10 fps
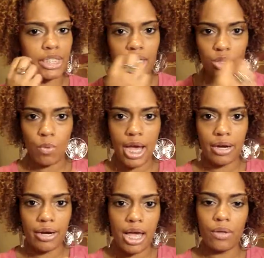take the
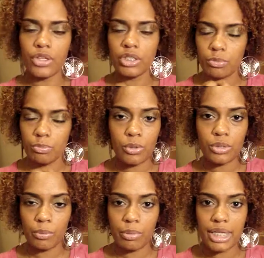wire out and they're
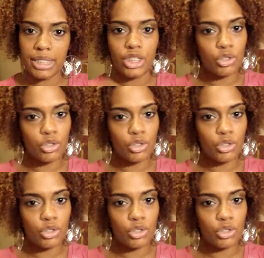supposed to replace it,